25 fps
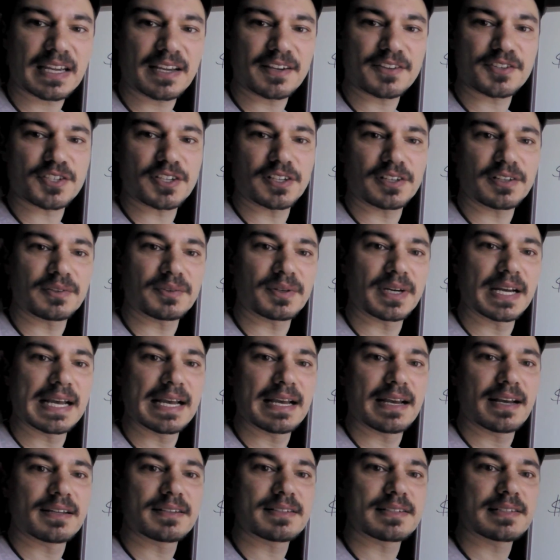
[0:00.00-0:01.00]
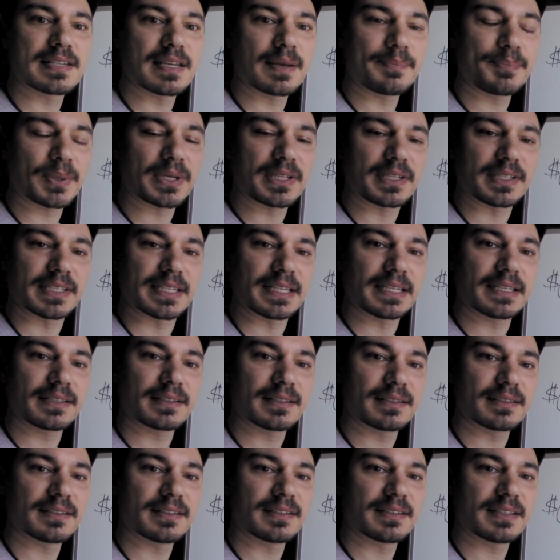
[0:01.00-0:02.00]
So typically,
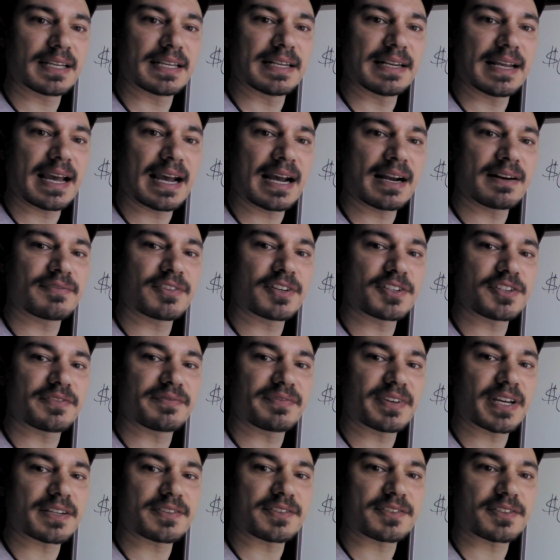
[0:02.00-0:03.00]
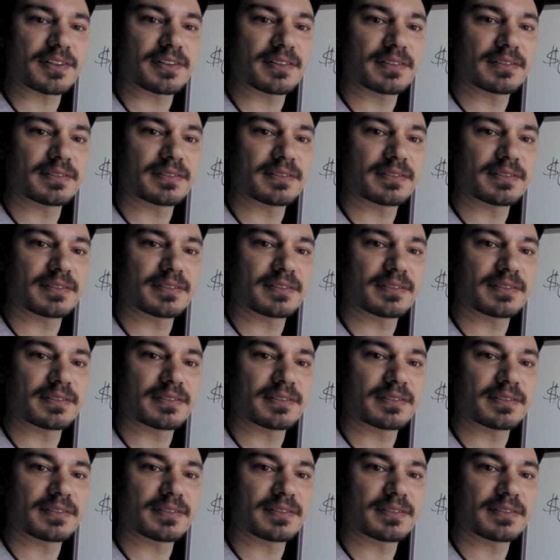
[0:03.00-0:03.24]
an average investor,